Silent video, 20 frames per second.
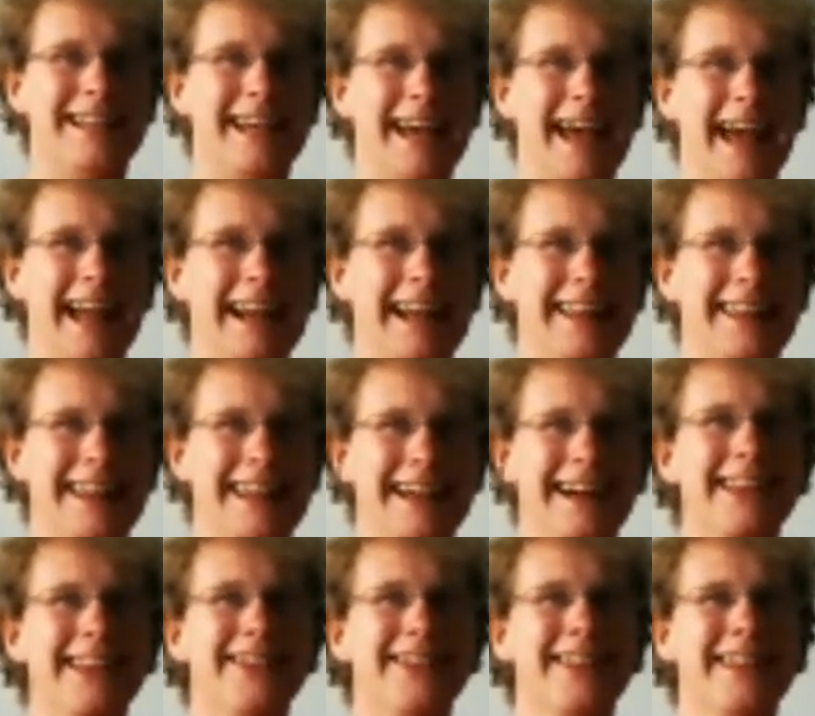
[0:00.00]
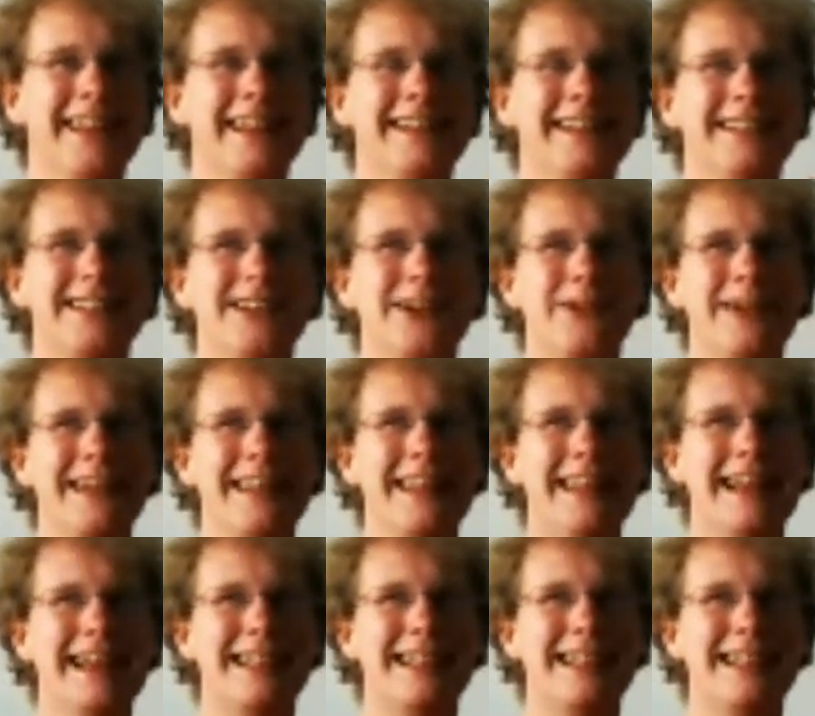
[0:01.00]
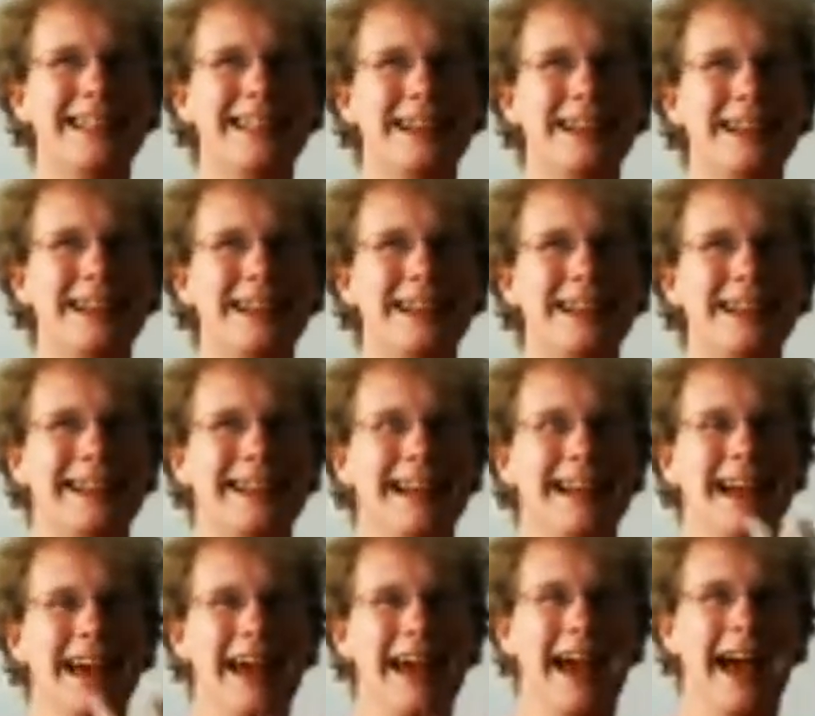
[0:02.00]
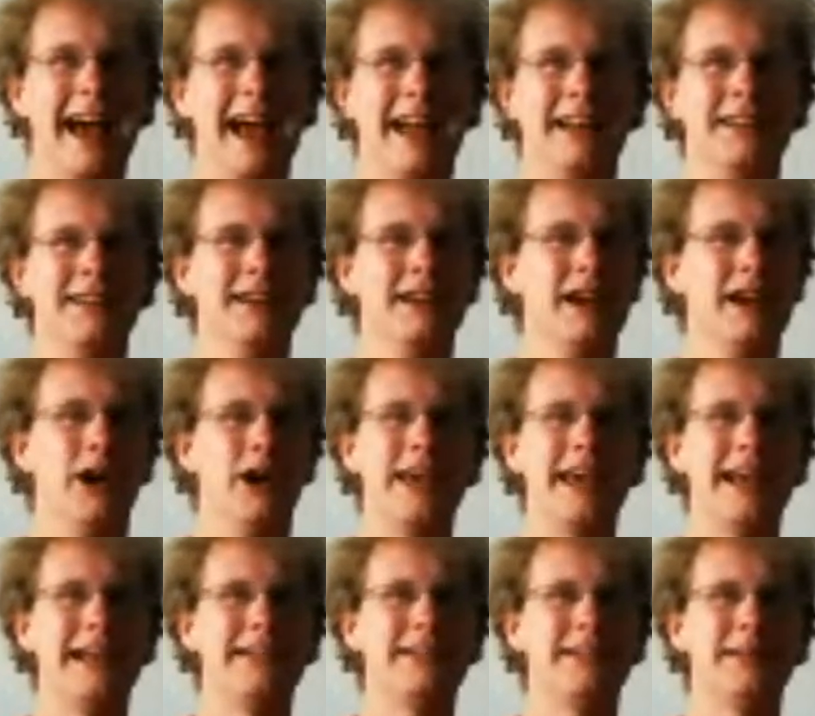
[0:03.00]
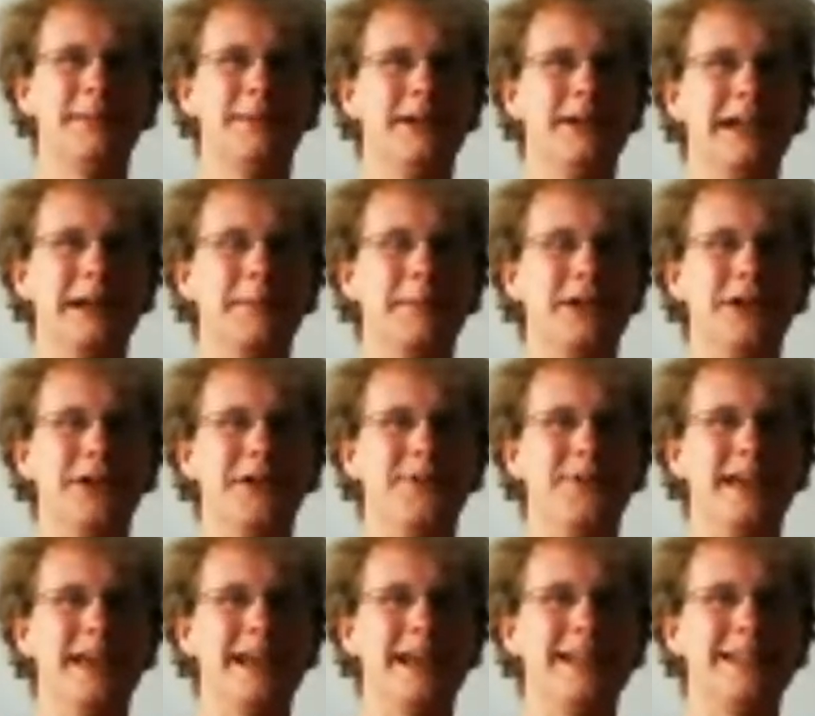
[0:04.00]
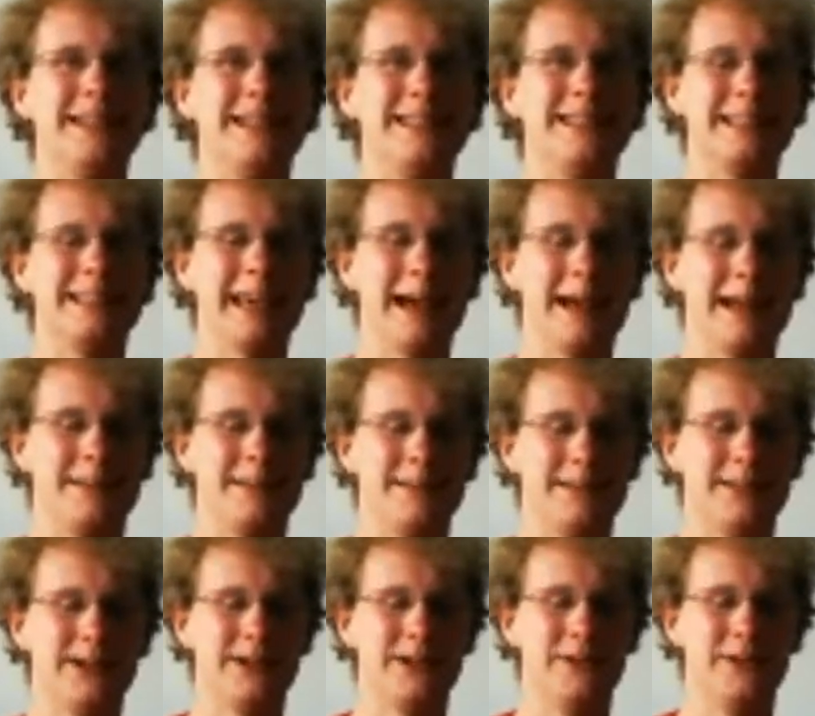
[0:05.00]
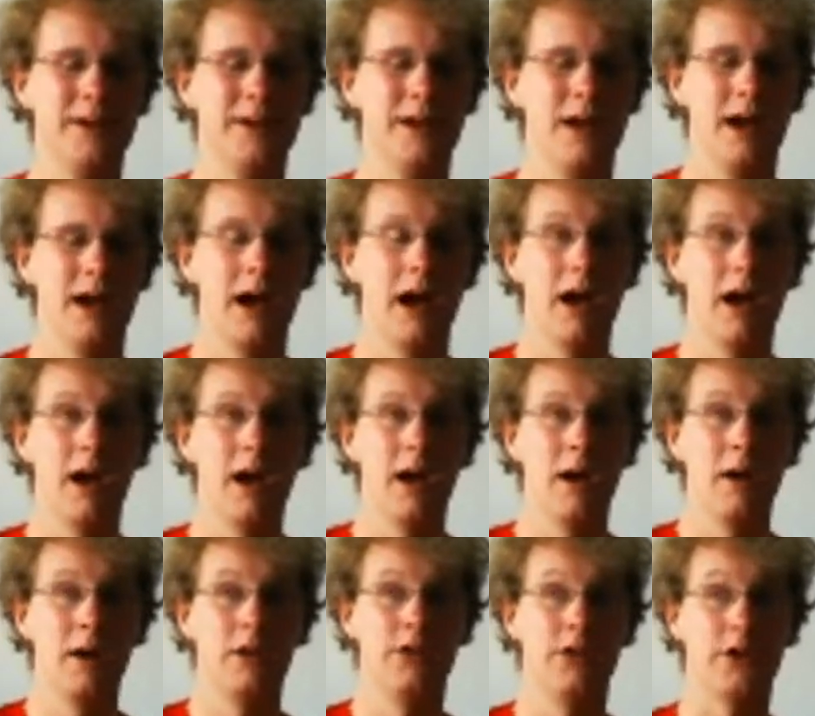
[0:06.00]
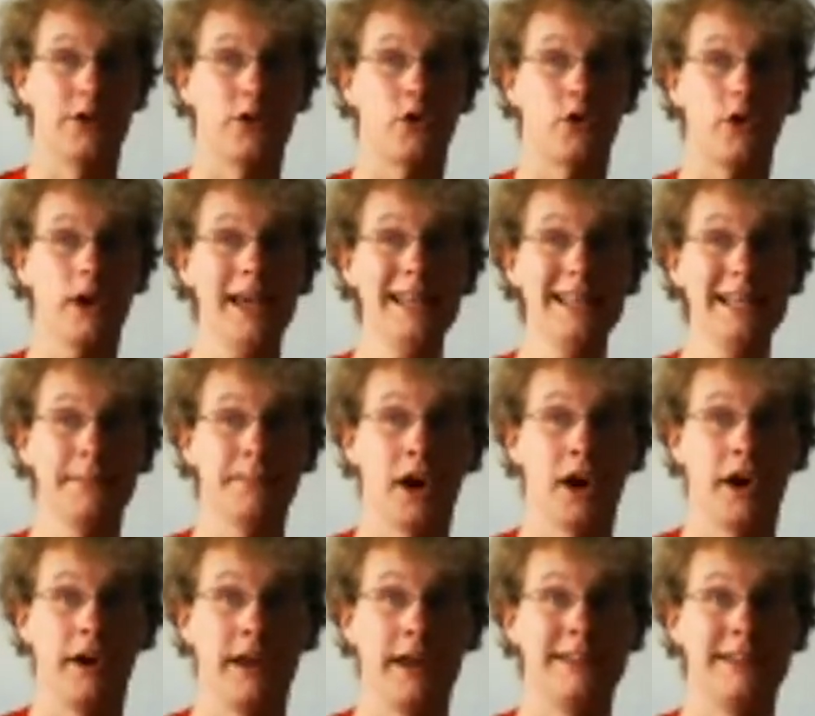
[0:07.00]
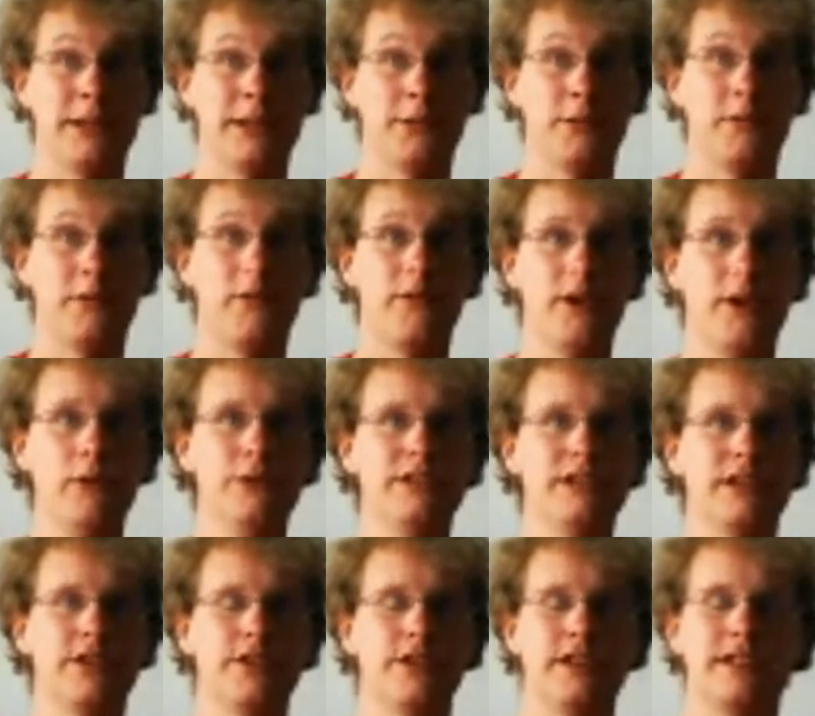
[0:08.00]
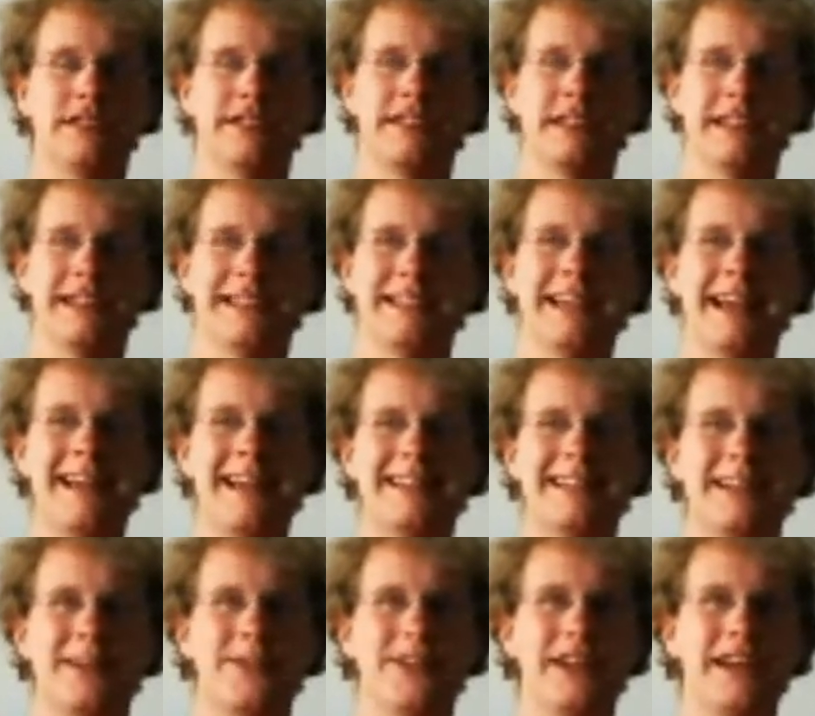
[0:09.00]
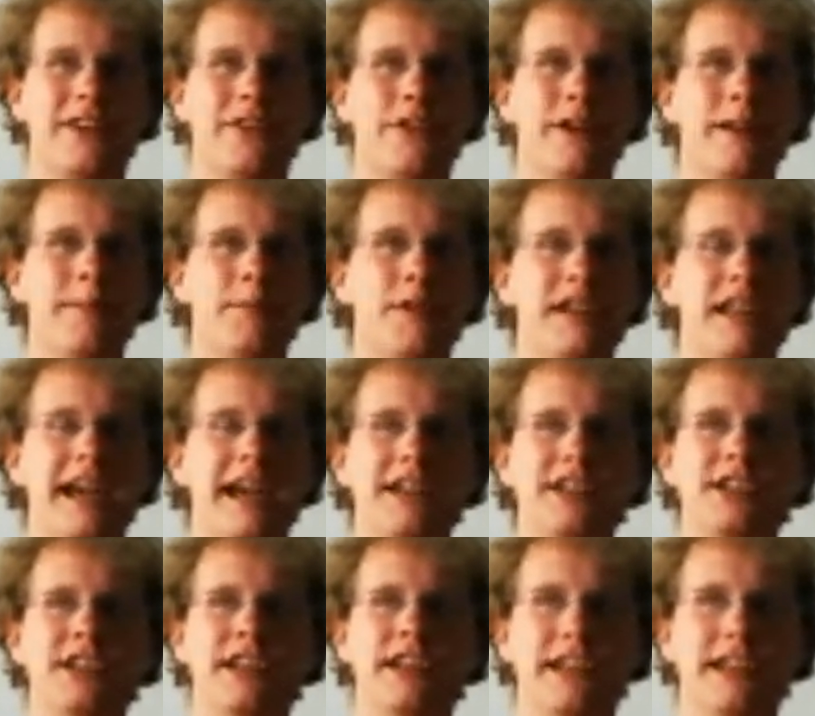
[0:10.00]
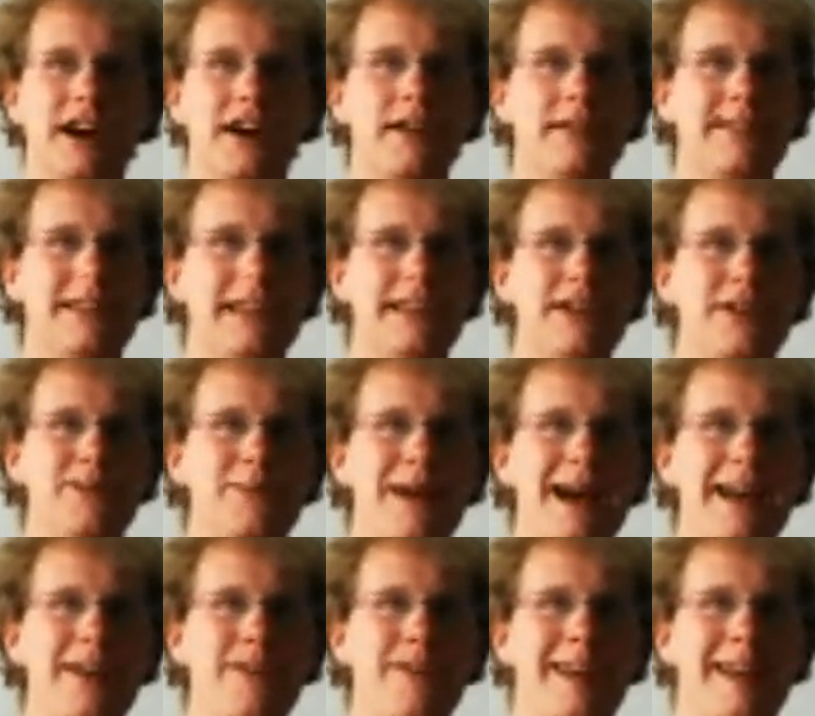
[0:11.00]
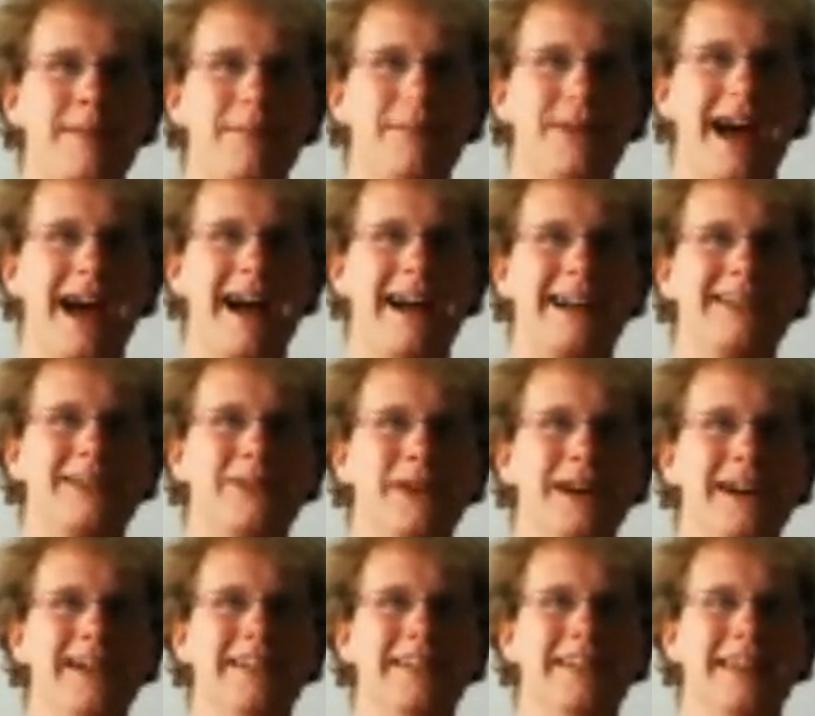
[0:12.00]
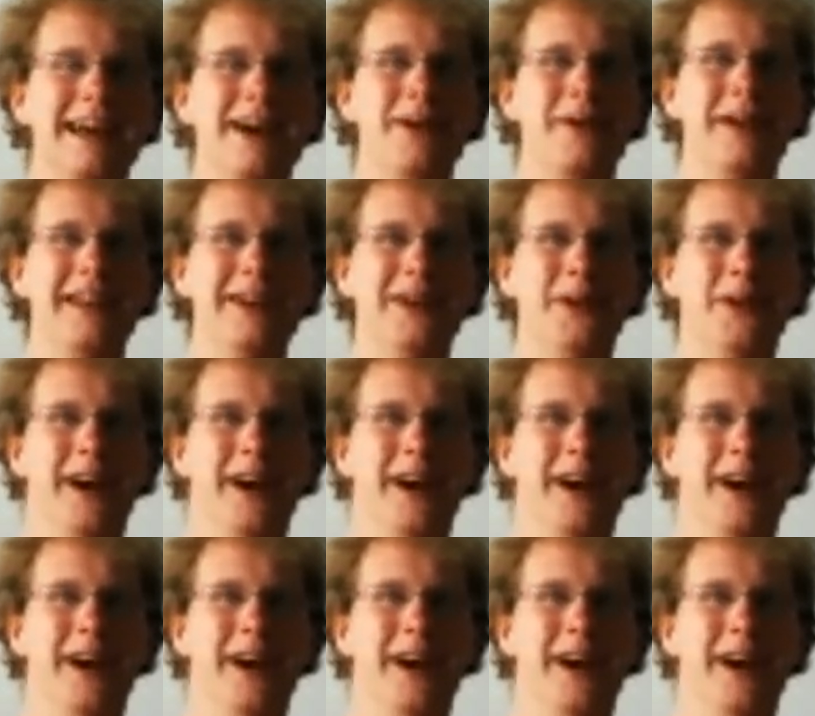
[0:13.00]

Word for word: to anything other than showing that checkbox and occasionally putting up a notification that scans. So the crazy part is there were reviews under it saying stuff like great protection and hardly no battery impact. Well, now we know